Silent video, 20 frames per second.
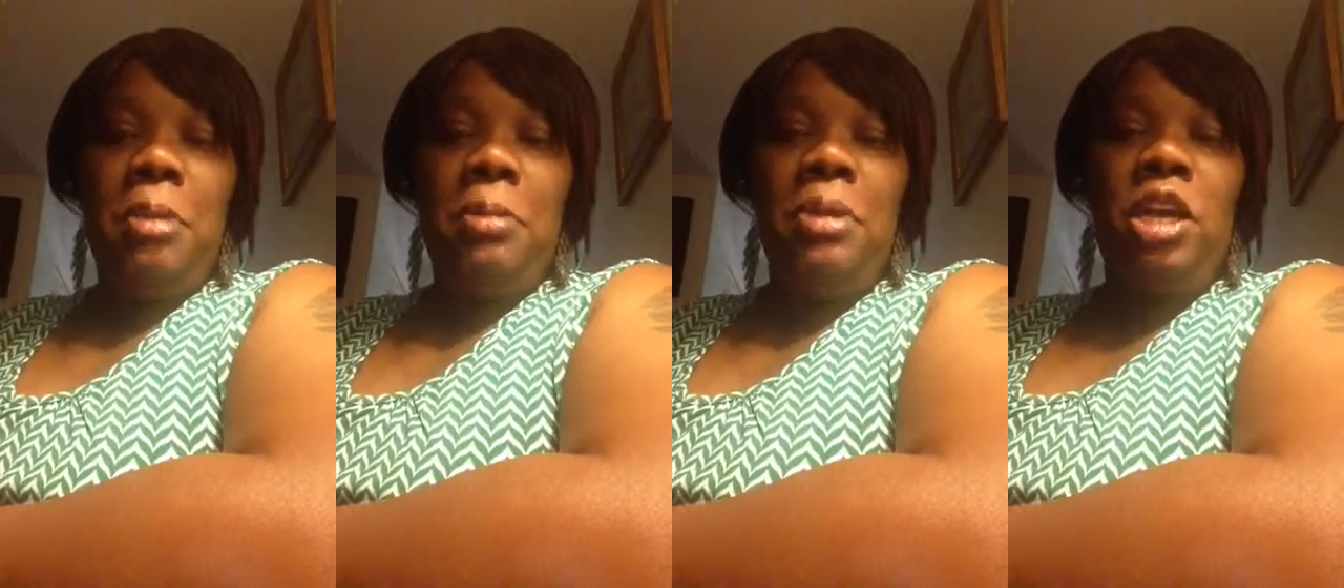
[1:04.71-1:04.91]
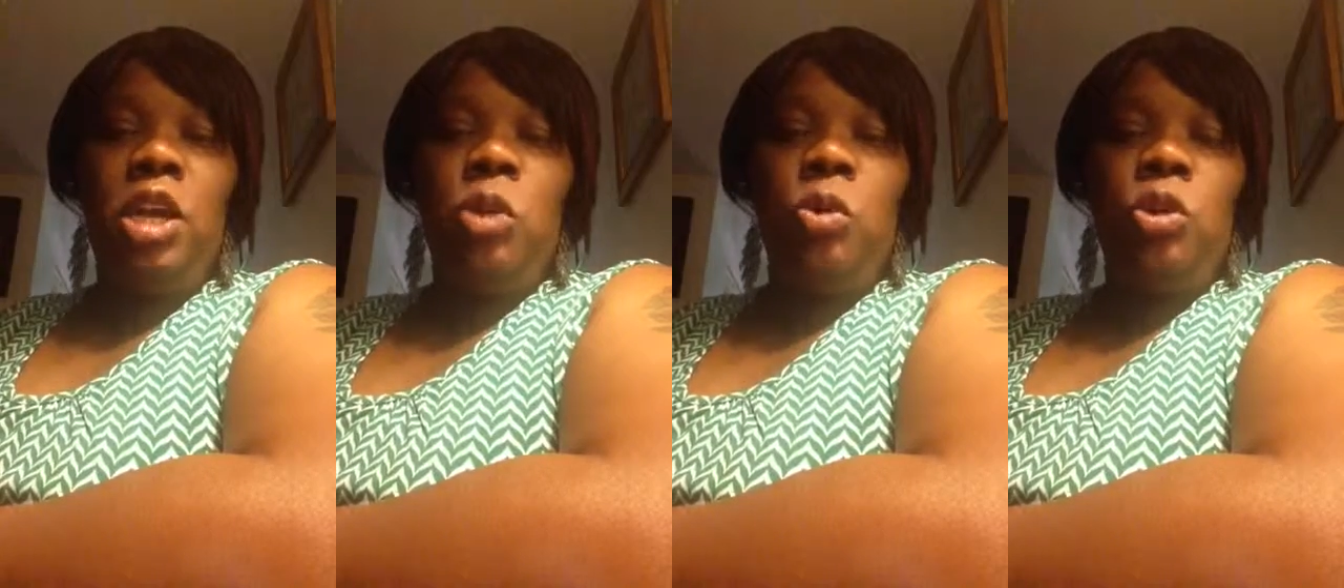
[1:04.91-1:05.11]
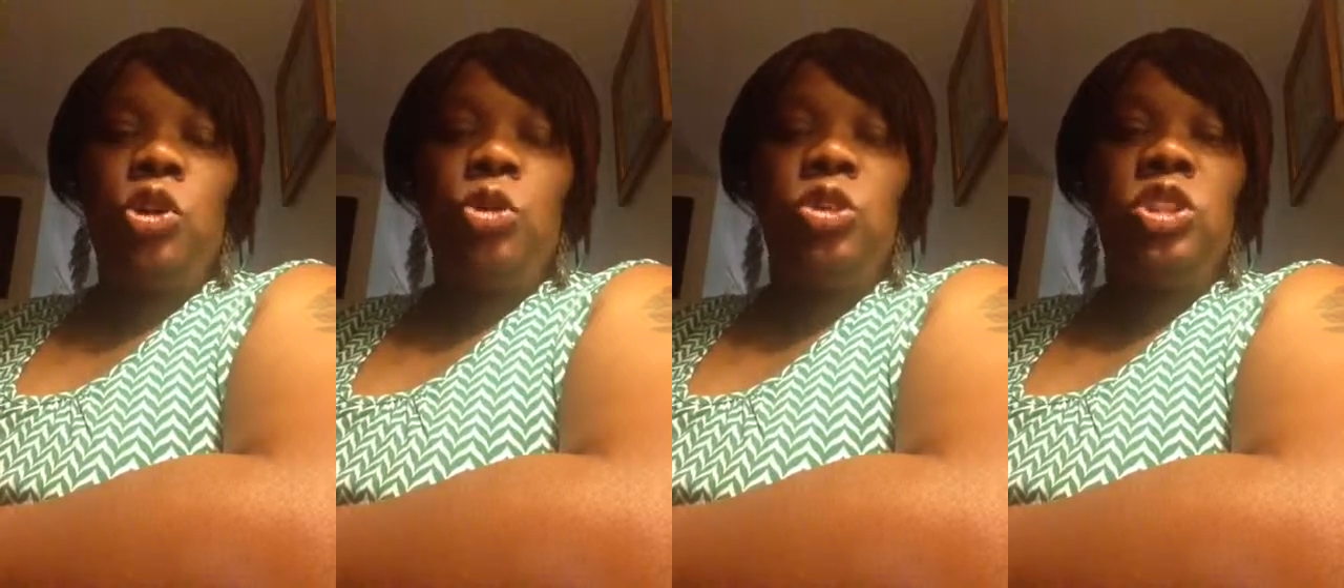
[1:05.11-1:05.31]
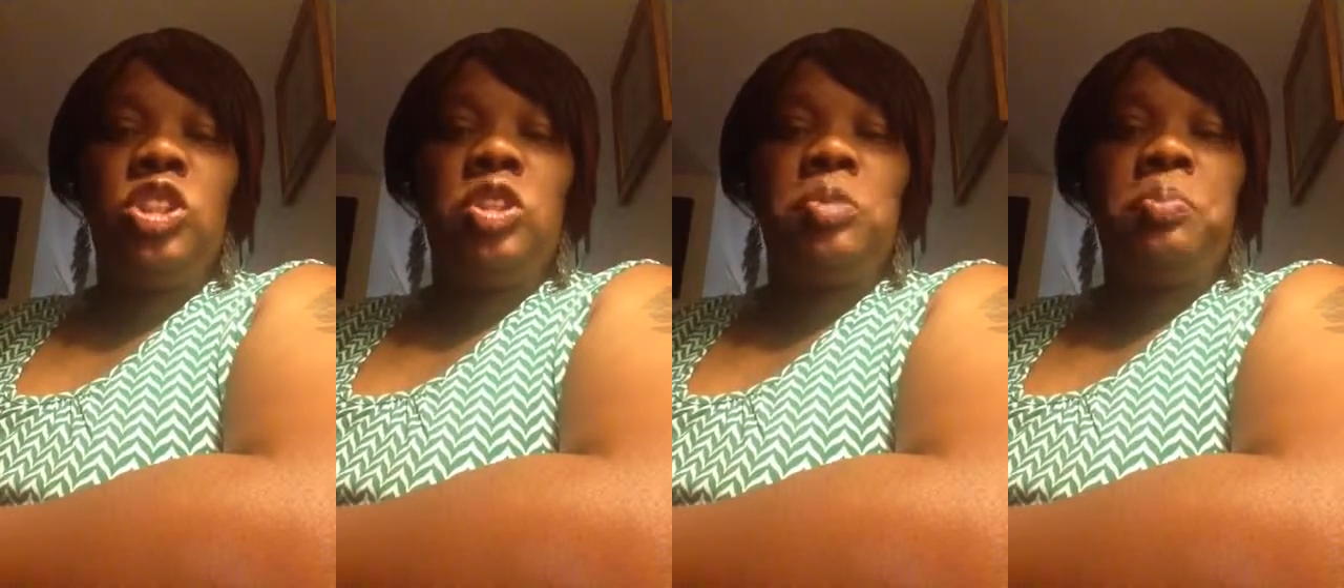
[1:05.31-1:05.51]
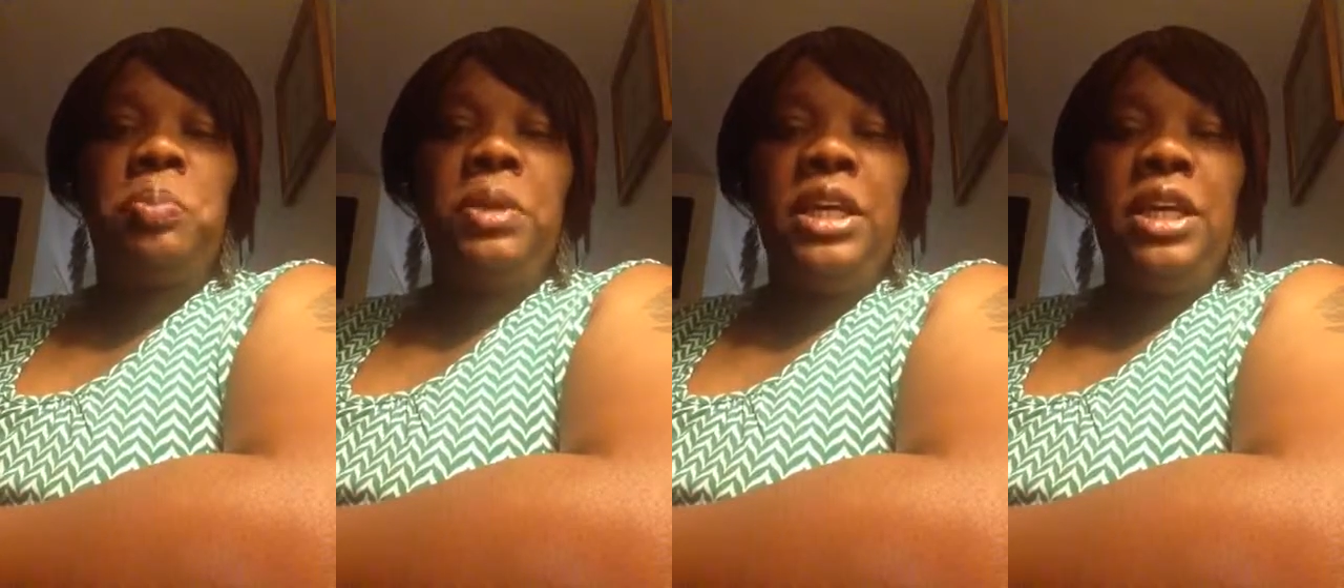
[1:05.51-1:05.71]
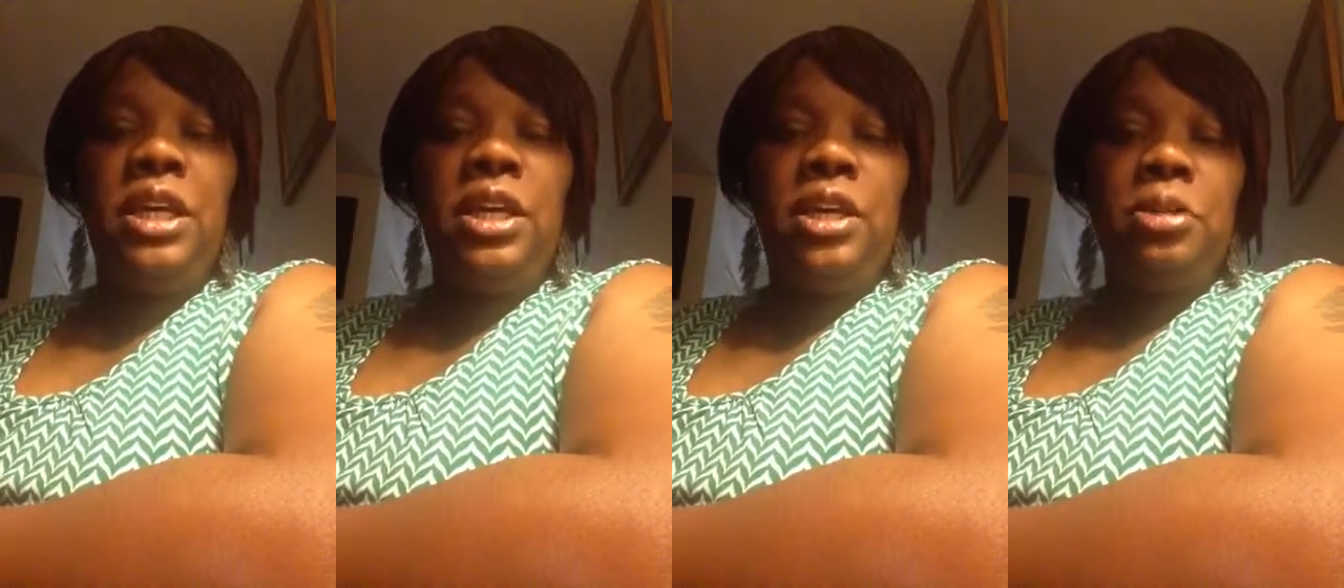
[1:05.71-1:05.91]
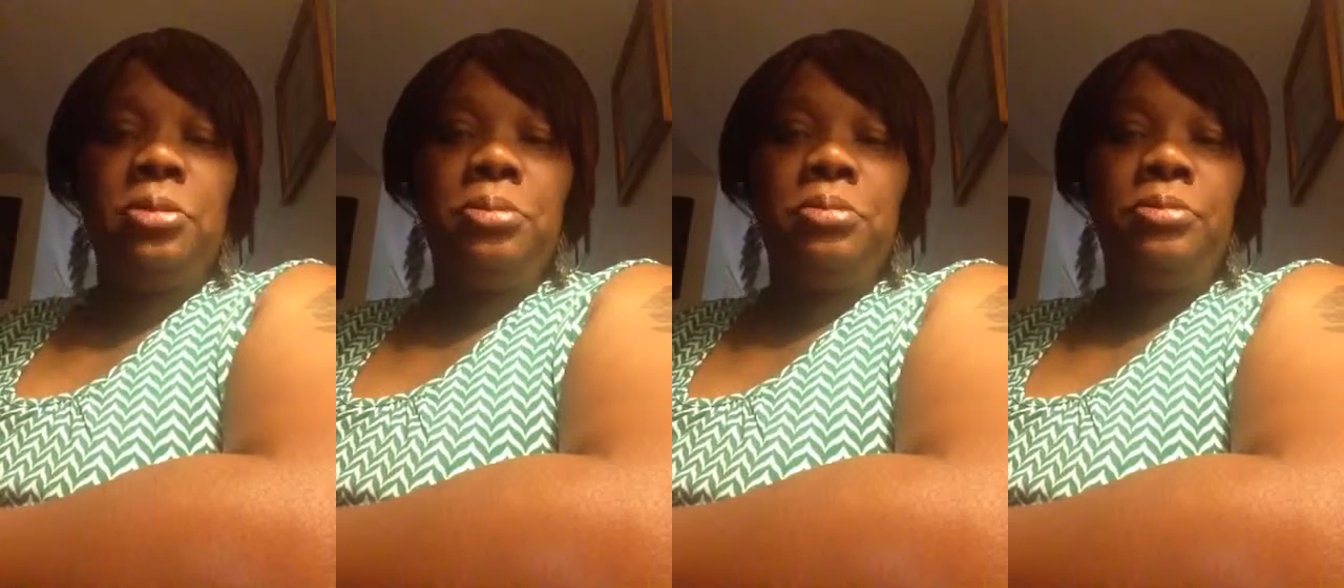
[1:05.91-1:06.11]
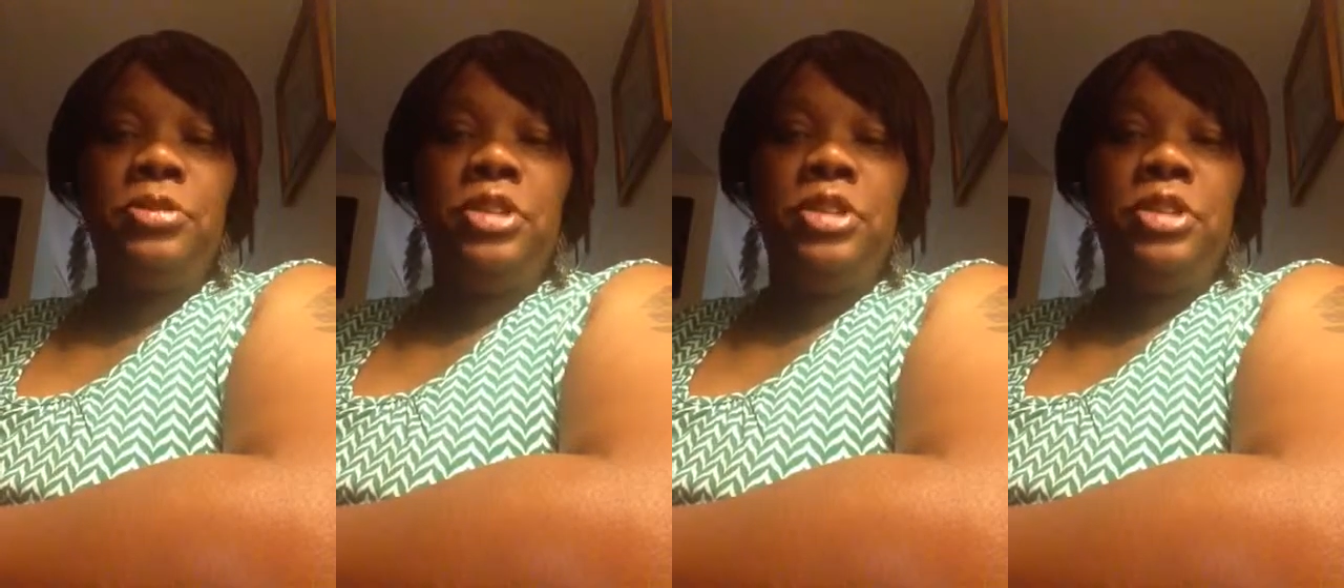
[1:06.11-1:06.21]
Because once you speak